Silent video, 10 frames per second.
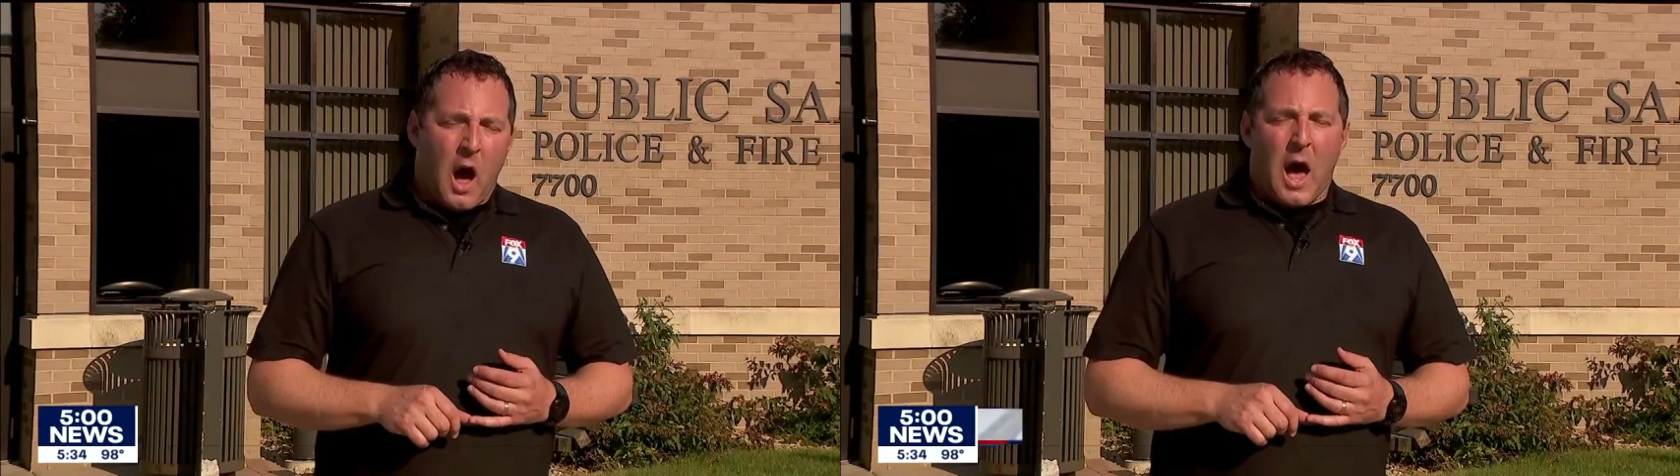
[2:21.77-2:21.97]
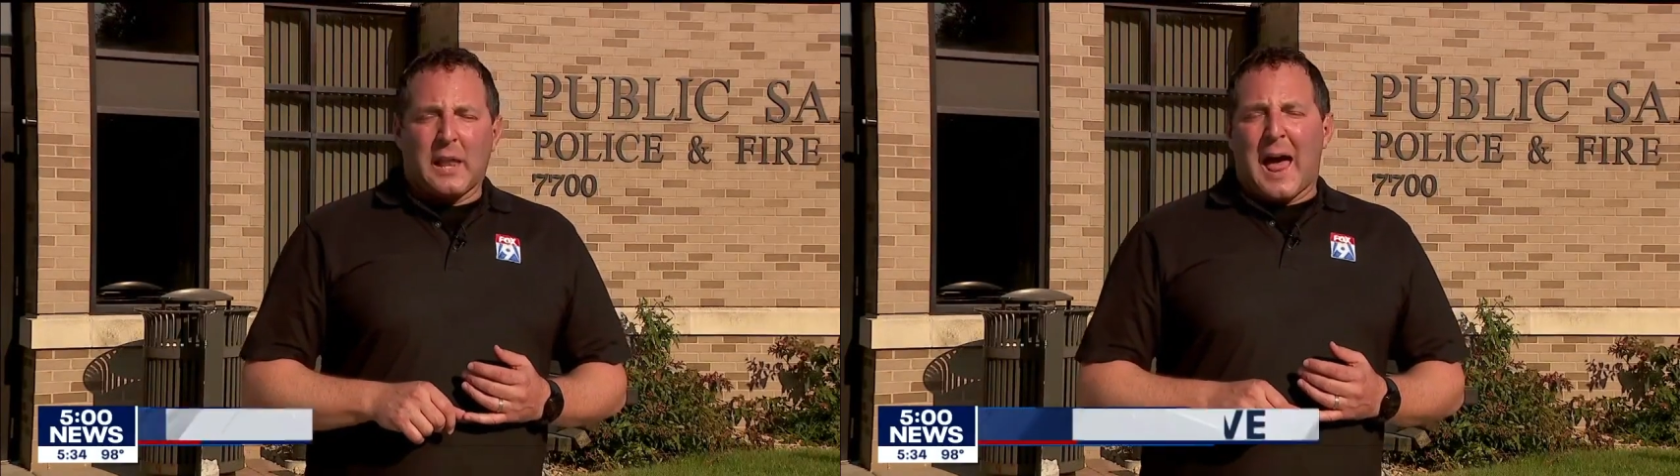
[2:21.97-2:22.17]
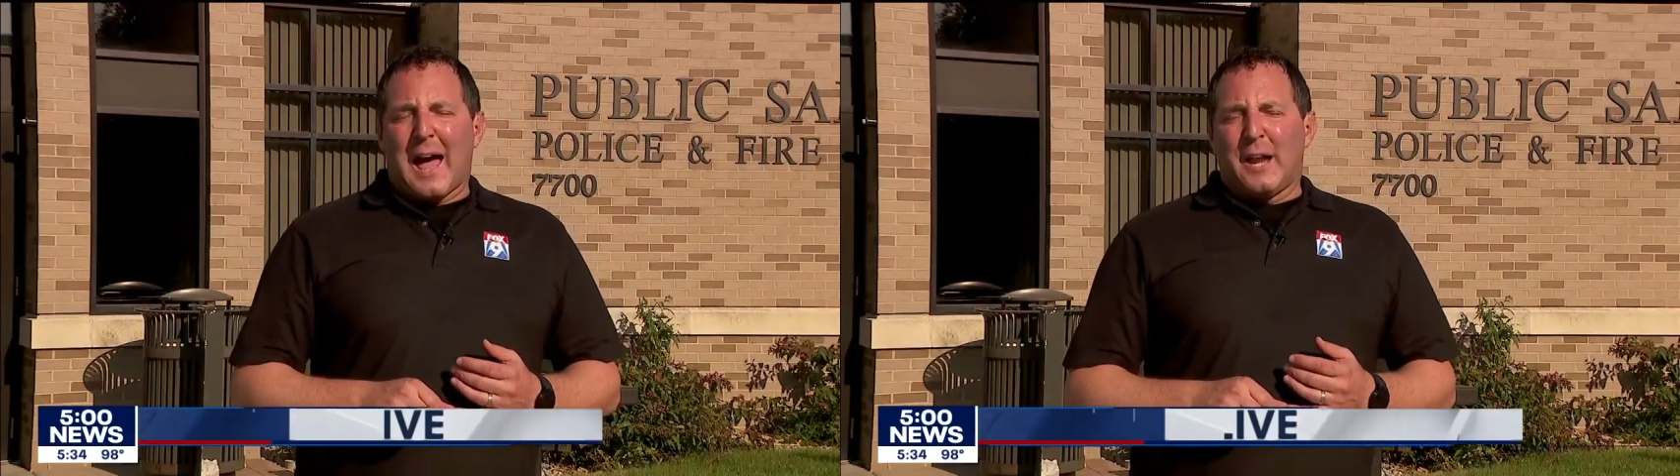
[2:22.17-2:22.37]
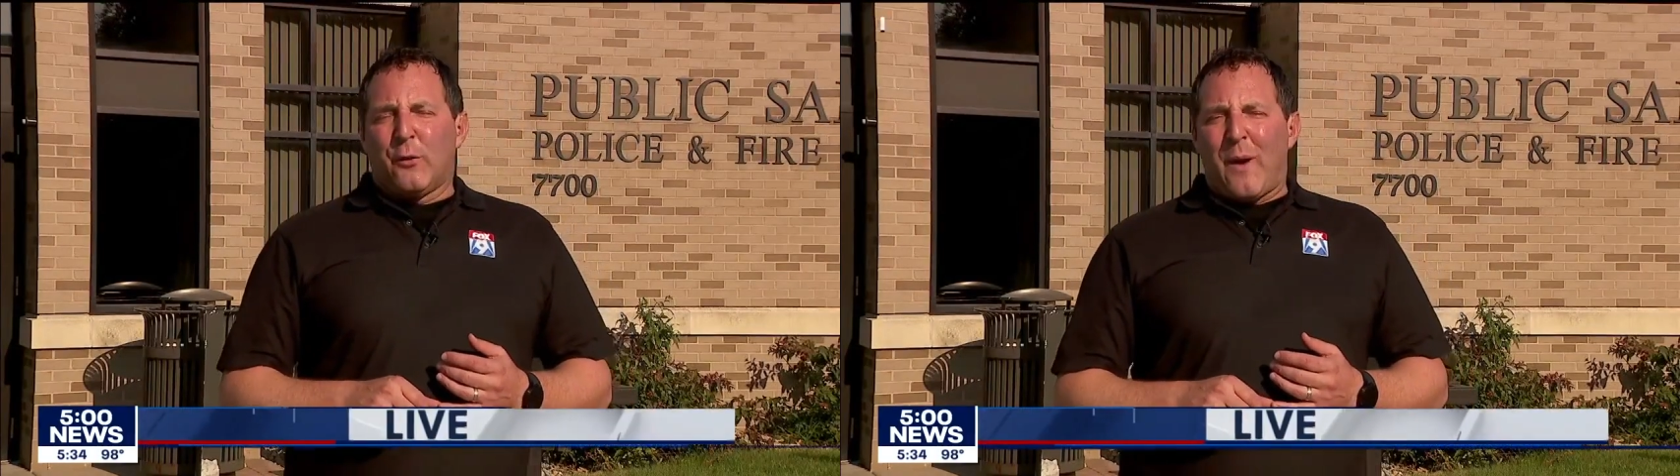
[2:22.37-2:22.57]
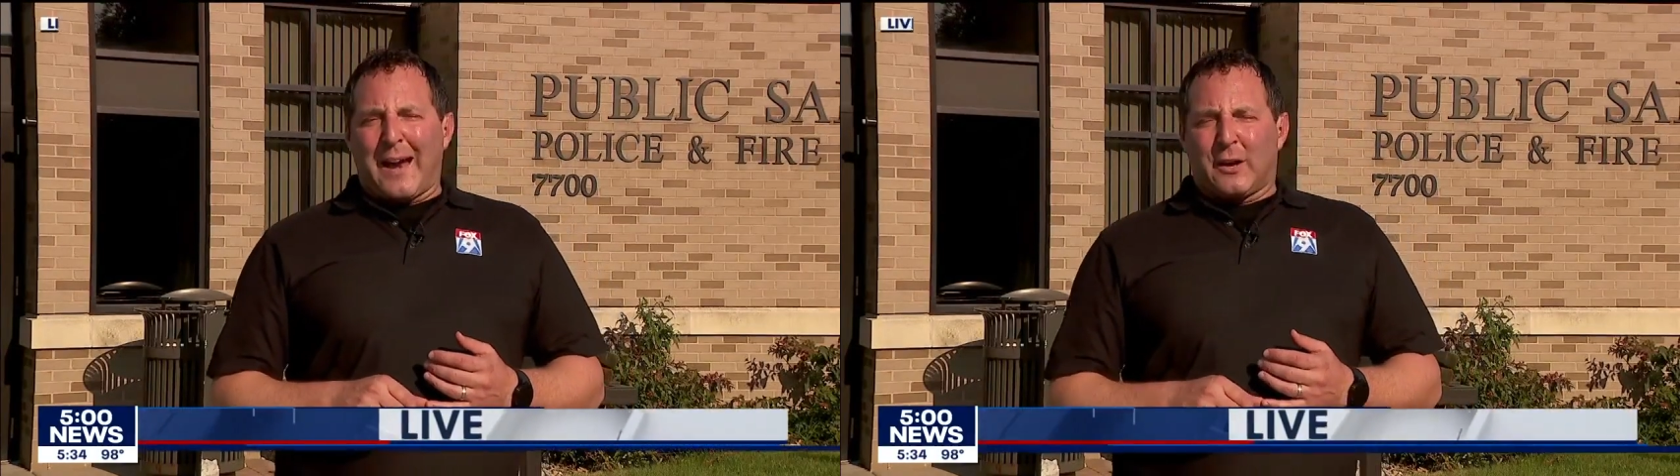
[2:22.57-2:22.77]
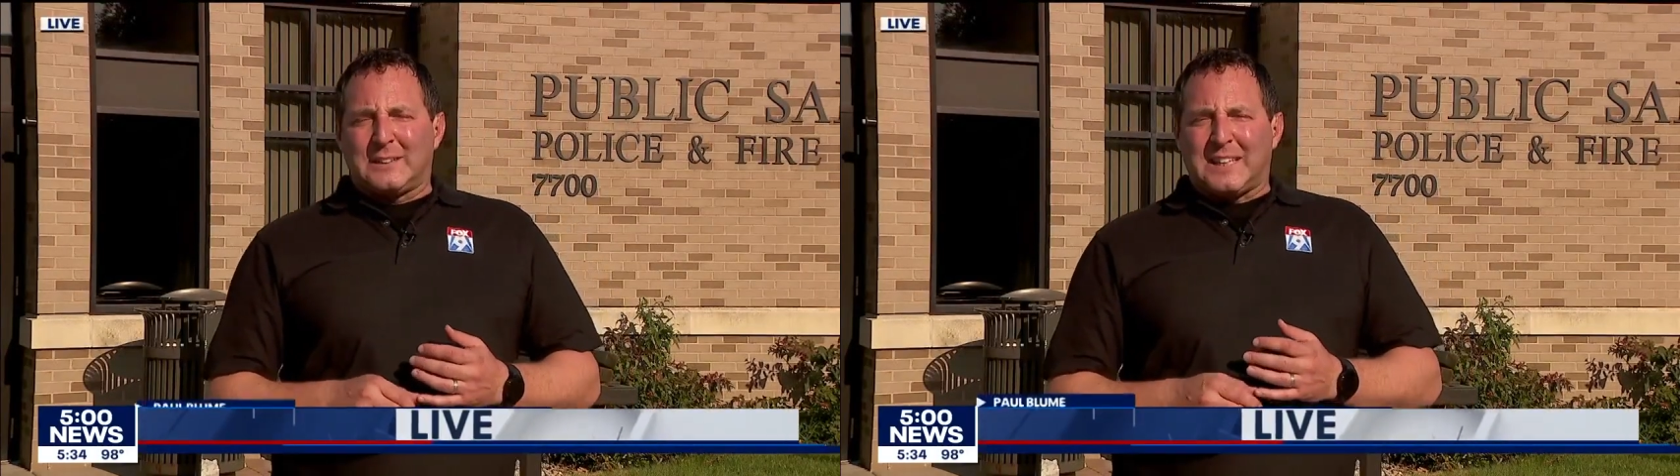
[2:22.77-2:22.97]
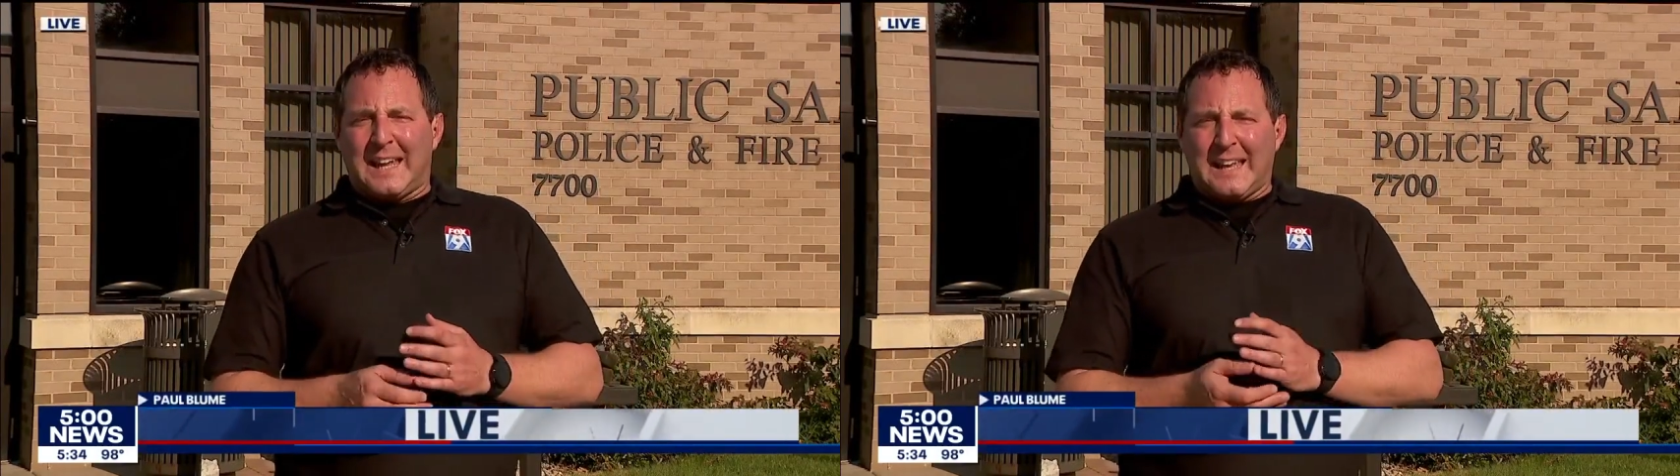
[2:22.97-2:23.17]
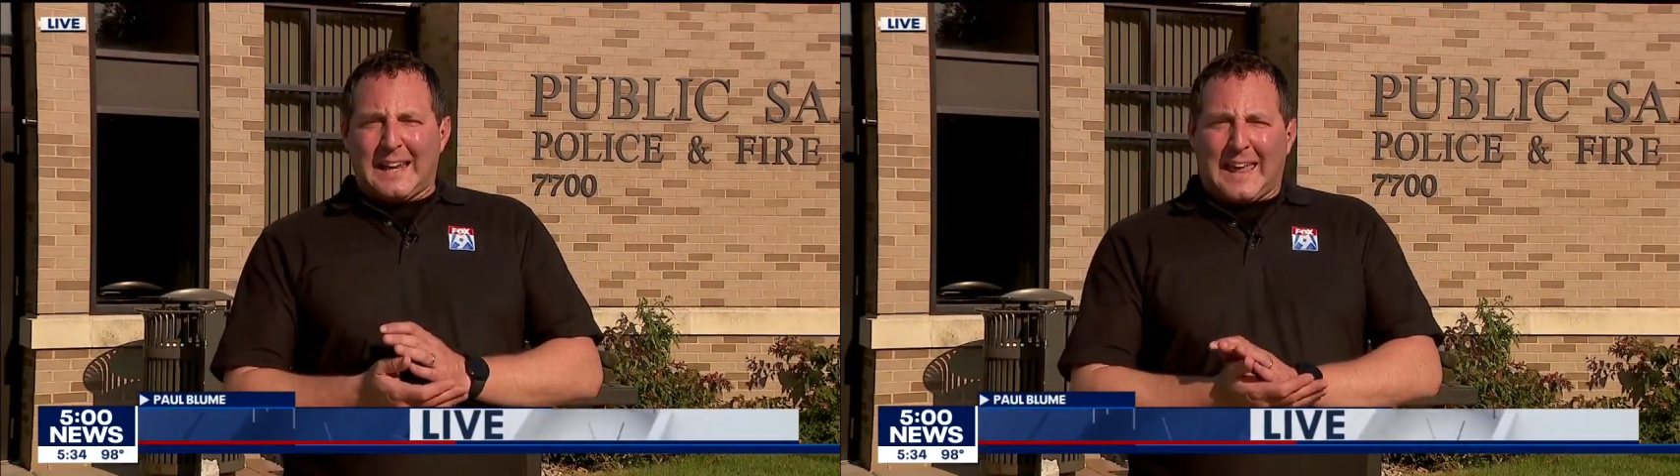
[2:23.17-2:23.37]
Online records
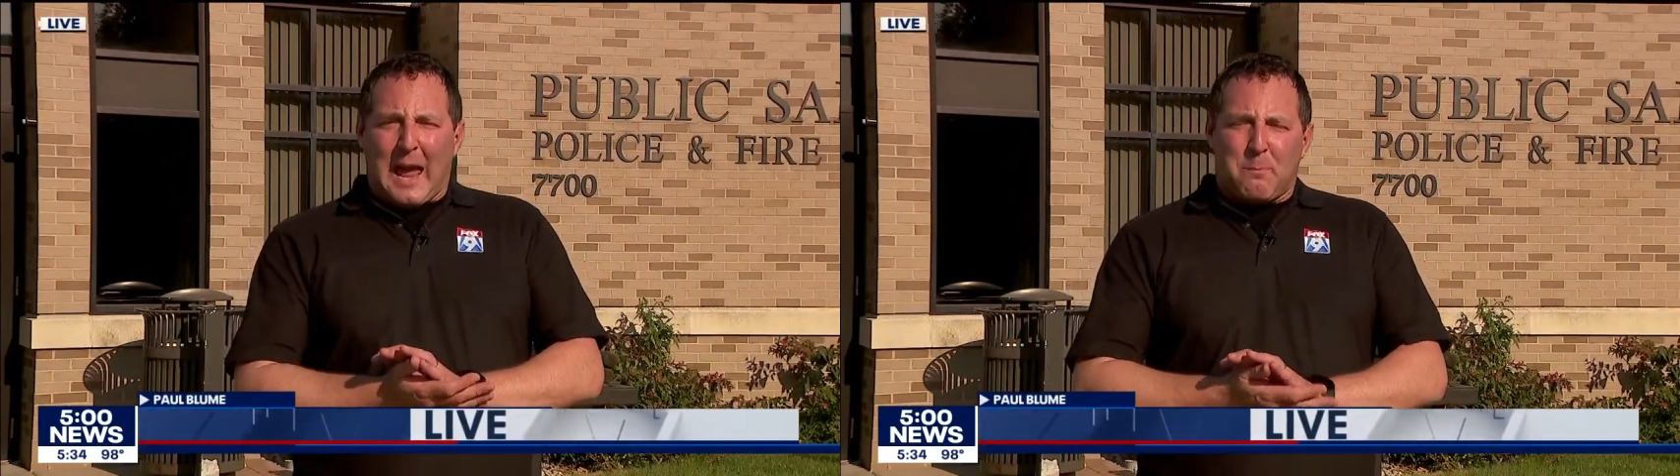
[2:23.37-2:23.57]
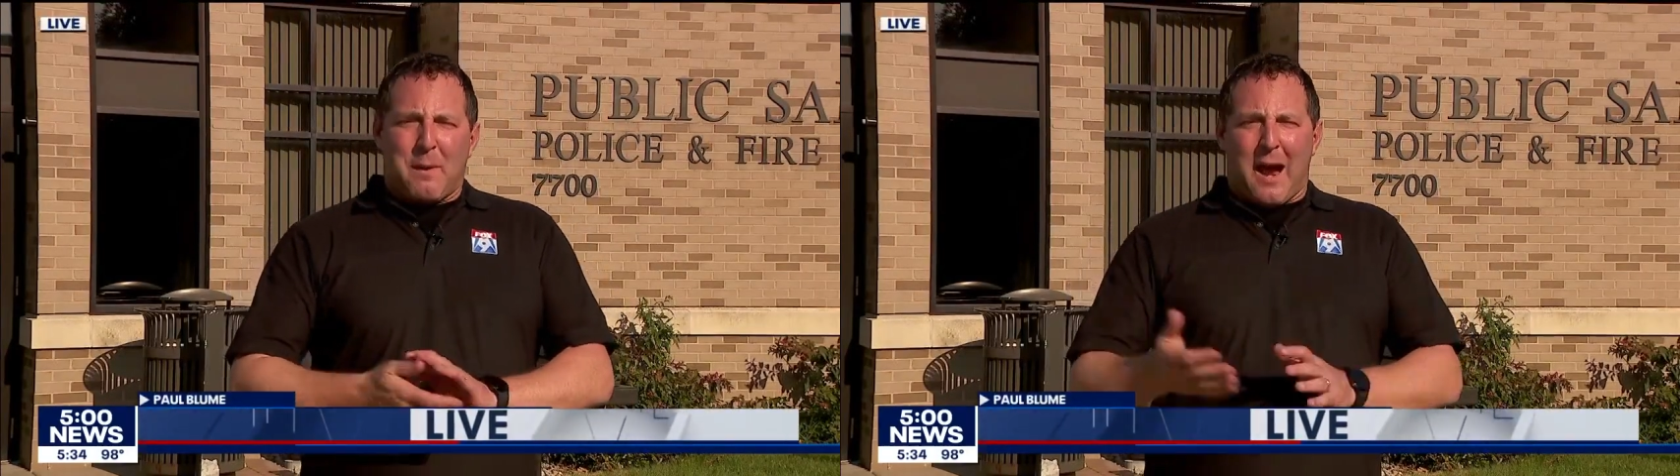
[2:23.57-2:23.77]
indicate